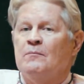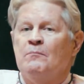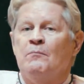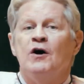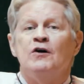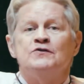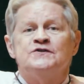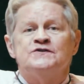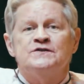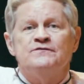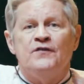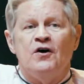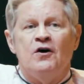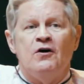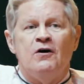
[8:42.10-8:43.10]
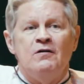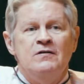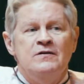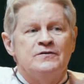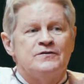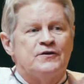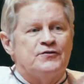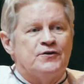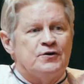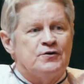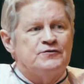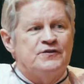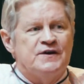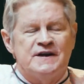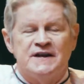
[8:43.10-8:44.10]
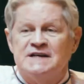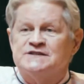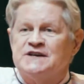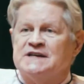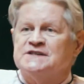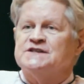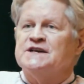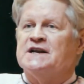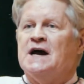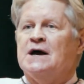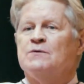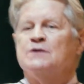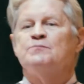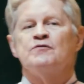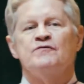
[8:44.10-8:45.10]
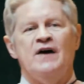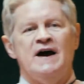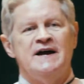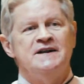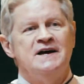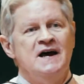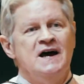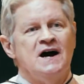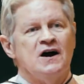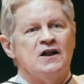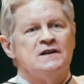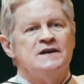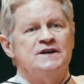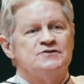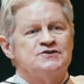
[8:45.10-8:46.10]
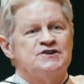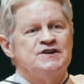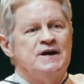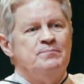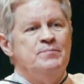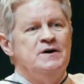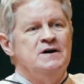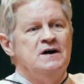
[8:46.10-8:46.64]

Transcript: Most of all, the third thing is I said I would provide a leadership